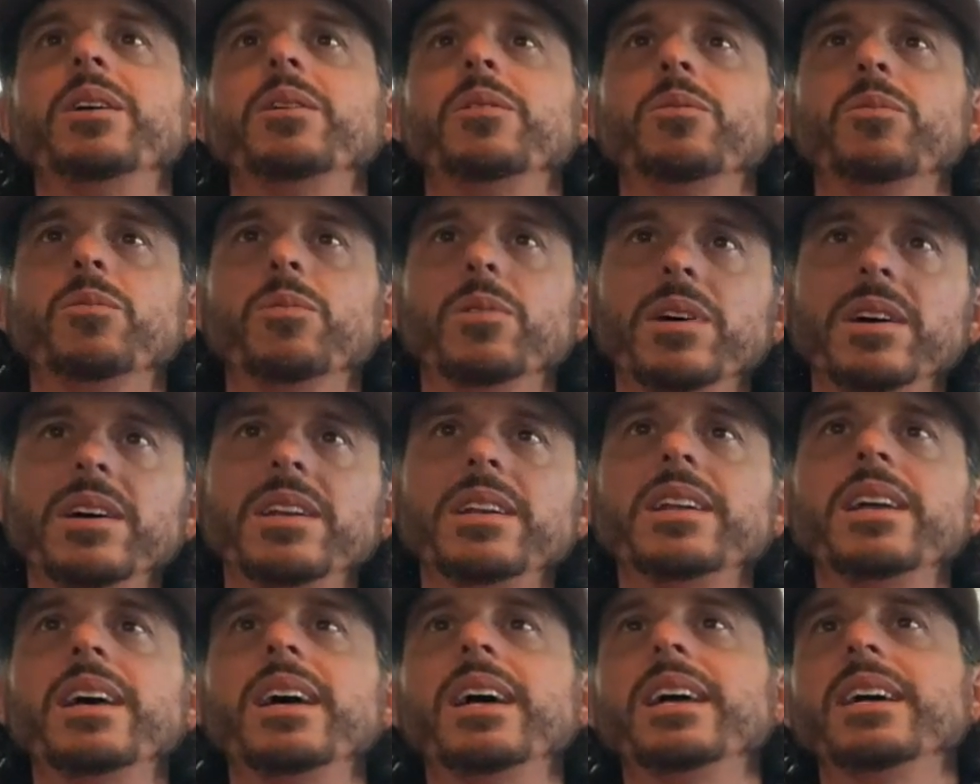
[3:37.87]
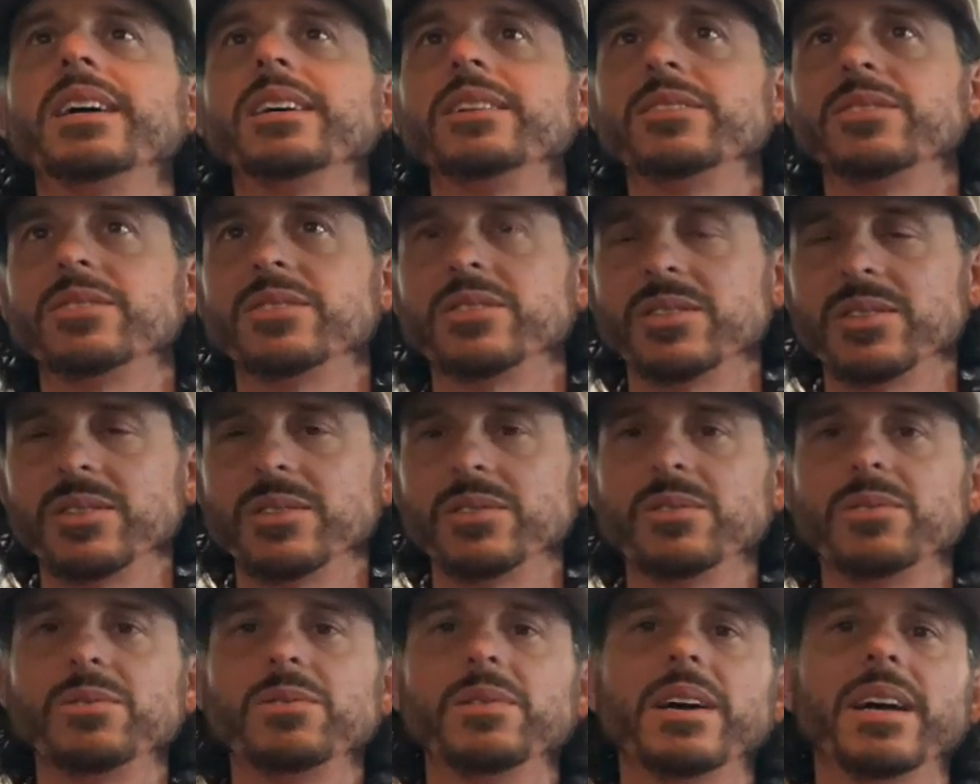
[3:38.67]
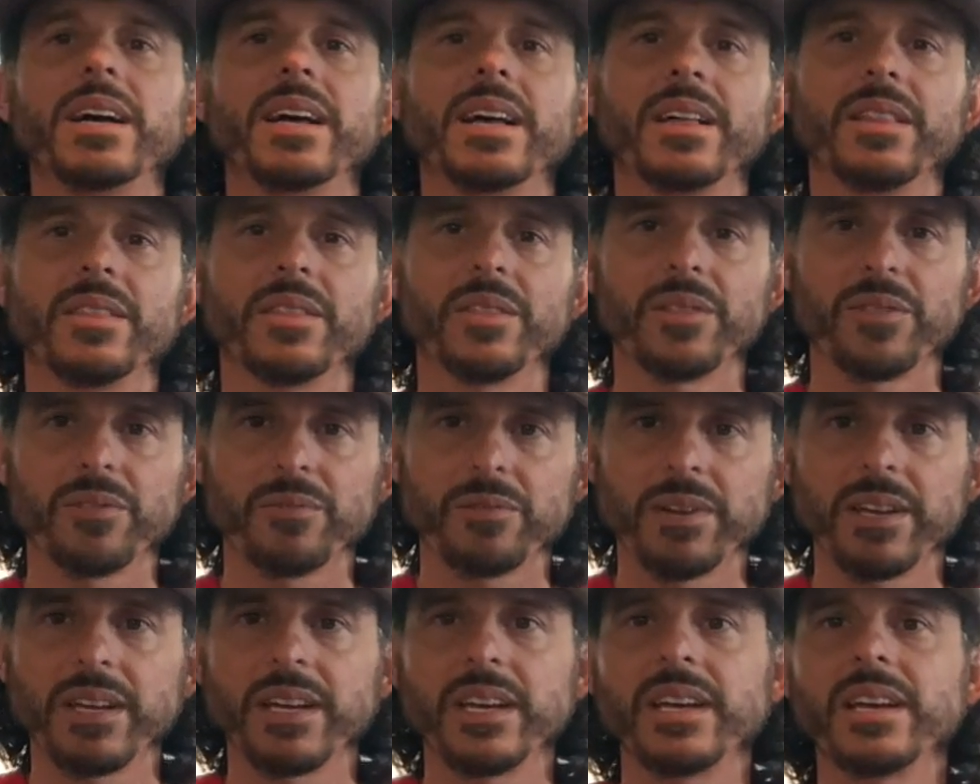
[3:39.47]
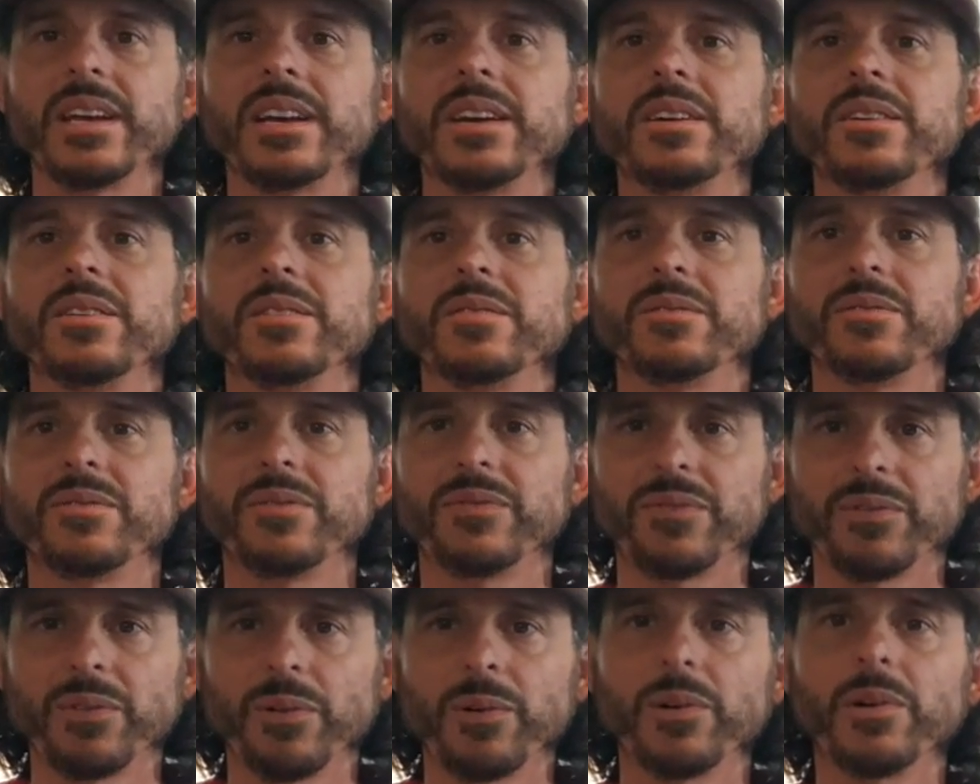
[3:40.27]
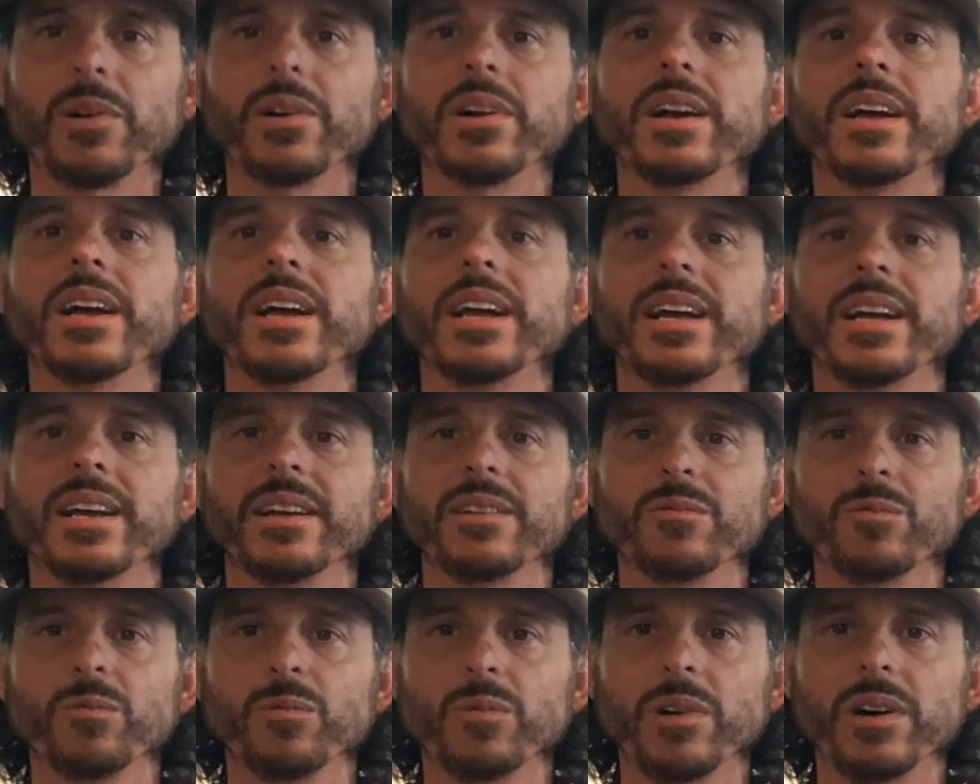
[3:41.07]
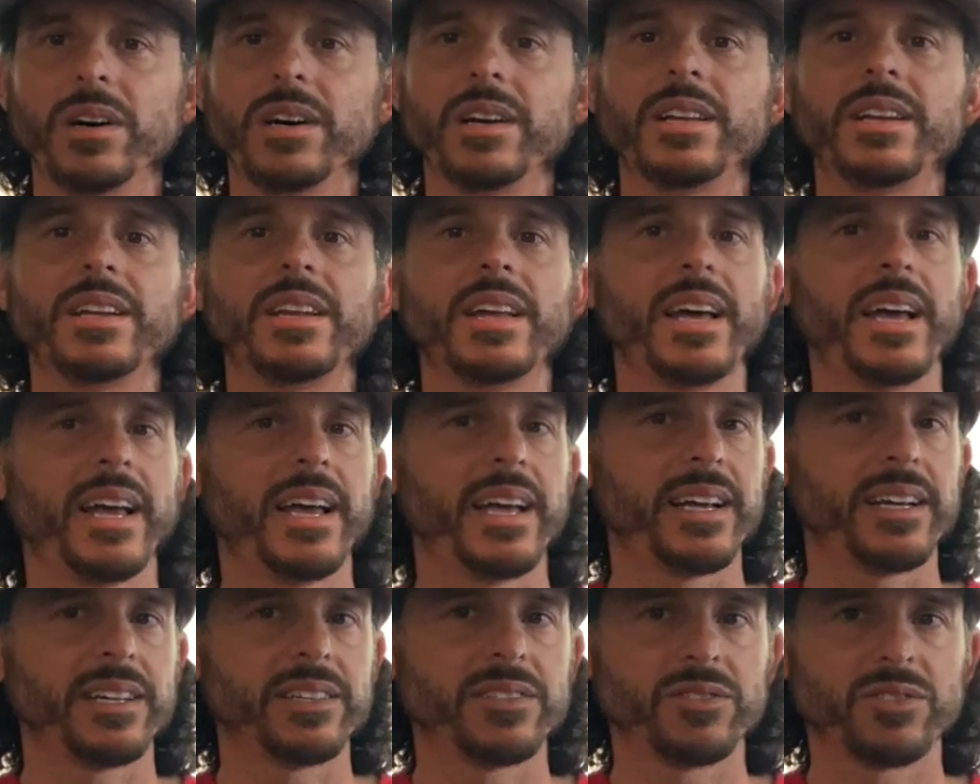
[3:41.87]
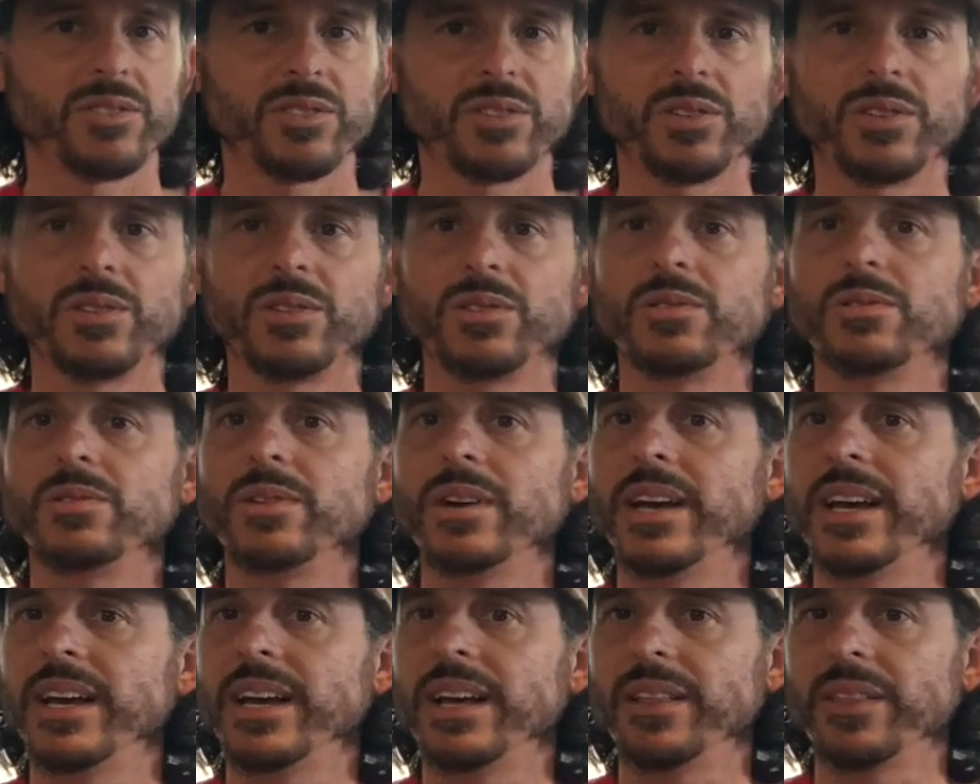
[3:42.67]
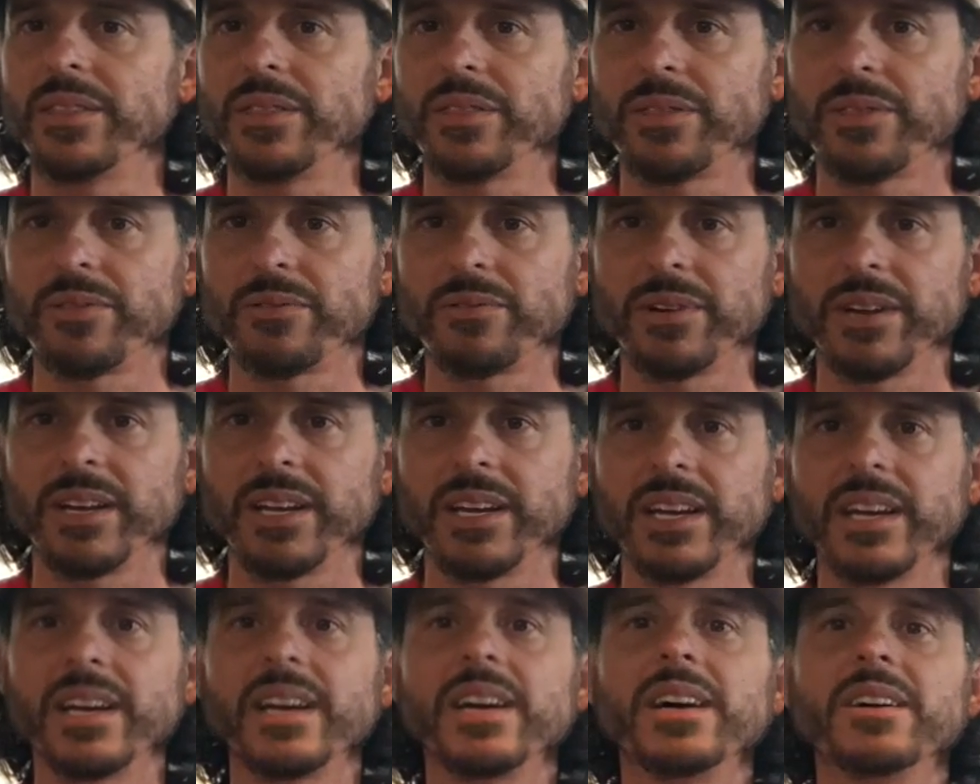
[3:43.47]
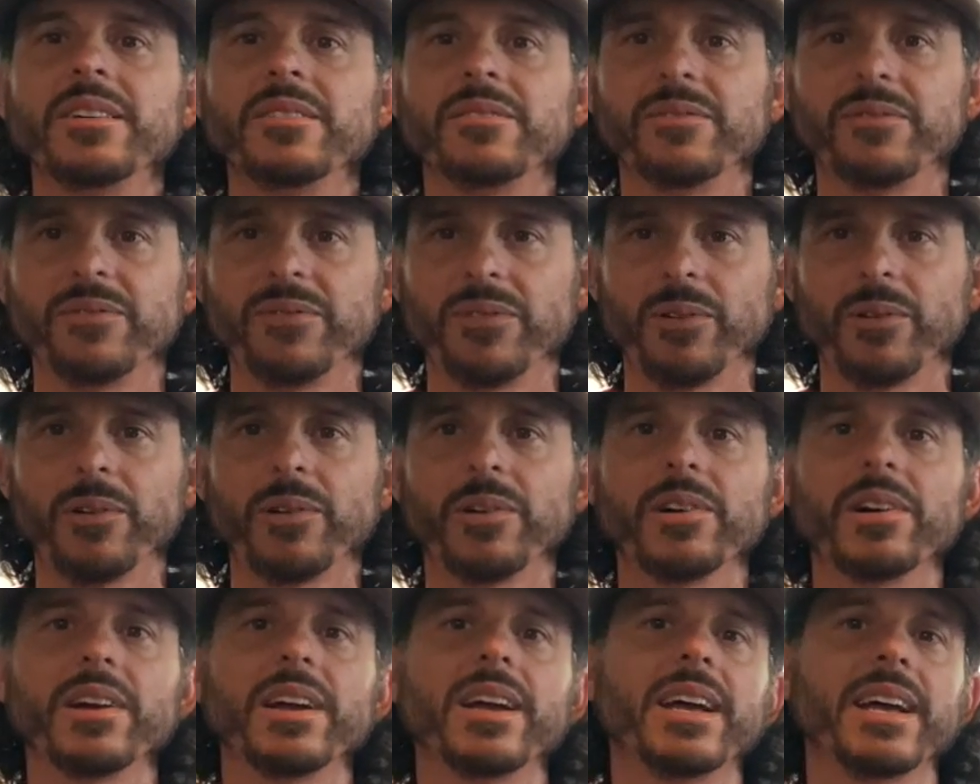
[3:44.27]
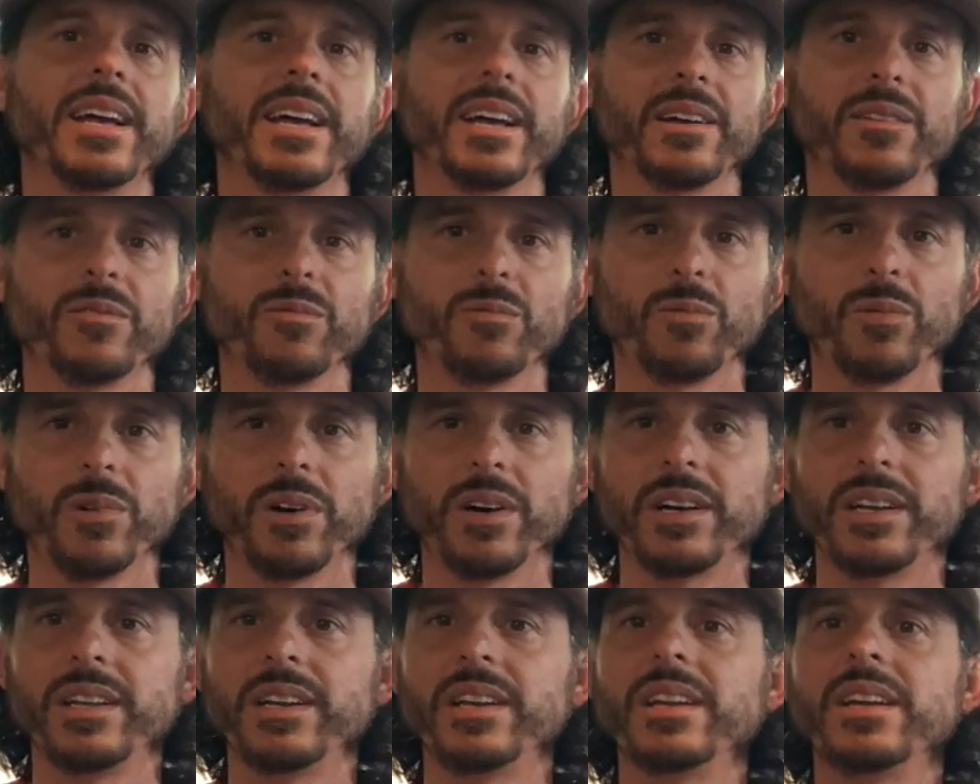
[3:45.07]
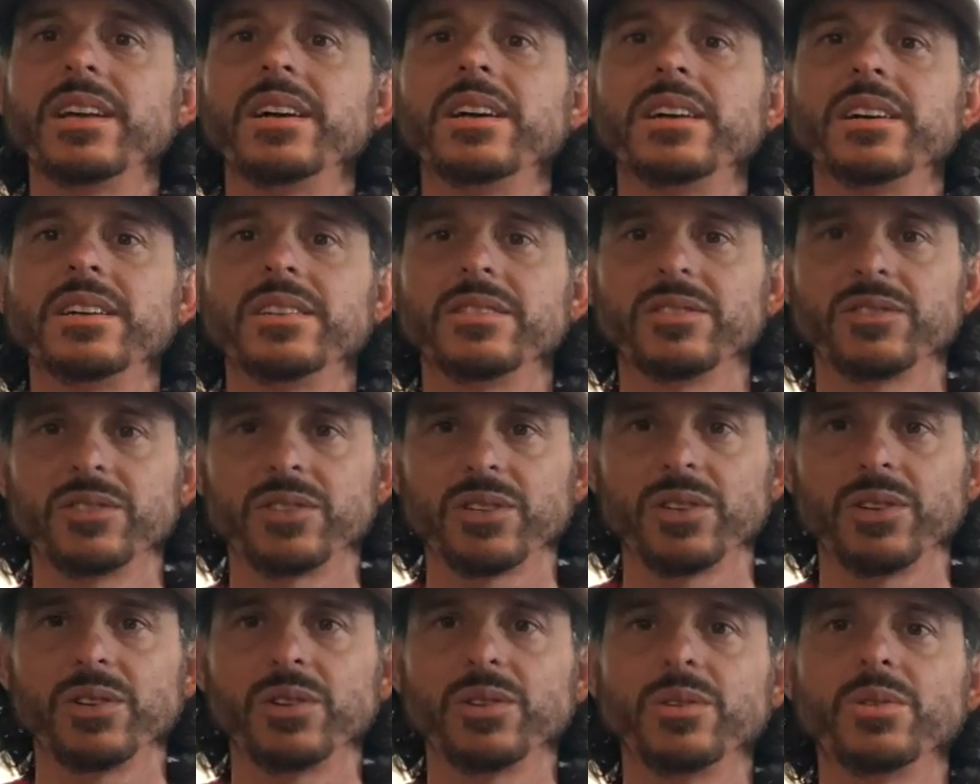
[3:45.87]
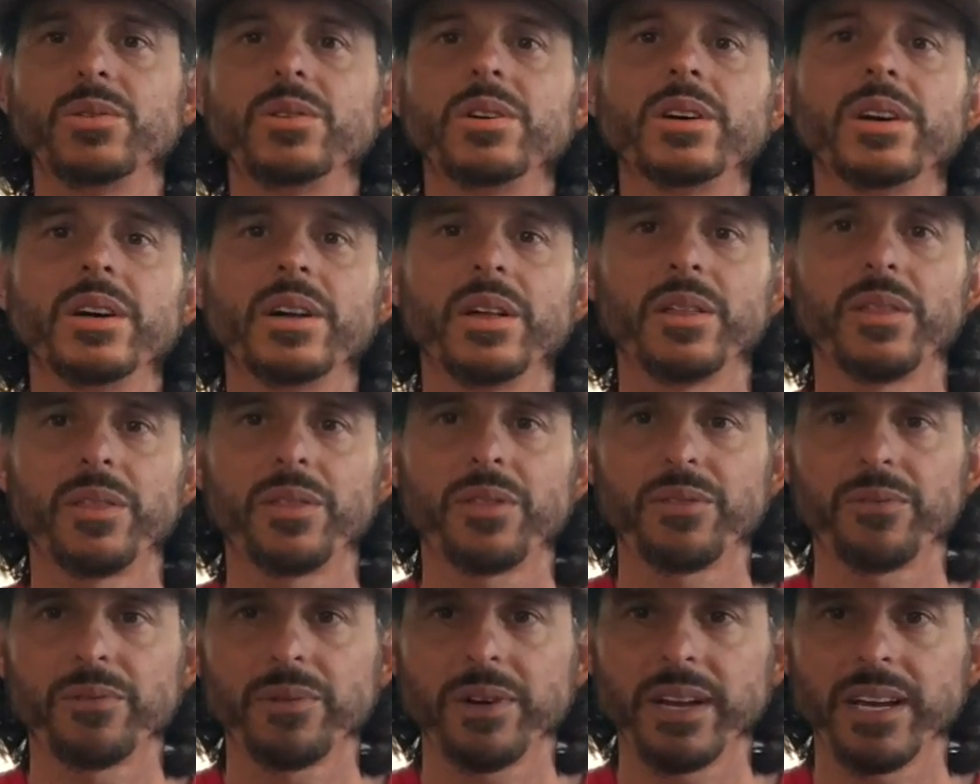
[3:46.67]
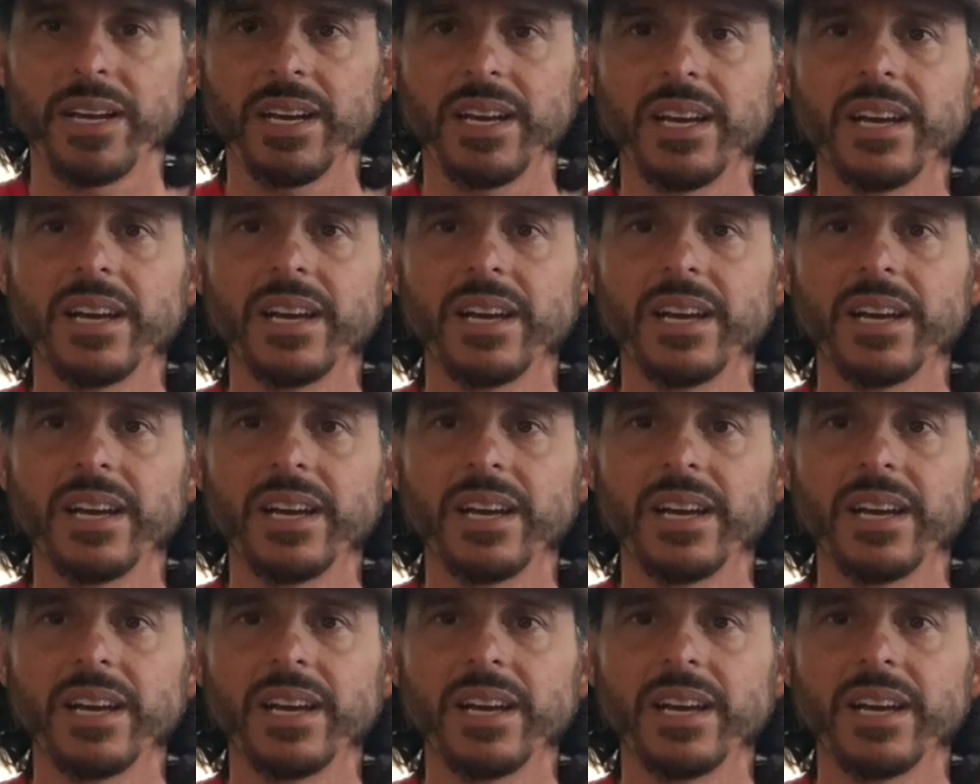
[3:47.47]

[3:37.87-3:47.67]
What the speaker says: 1 and 2 and 3, 4 and 1 and 2 and 3, 4 and 1, 2, 3,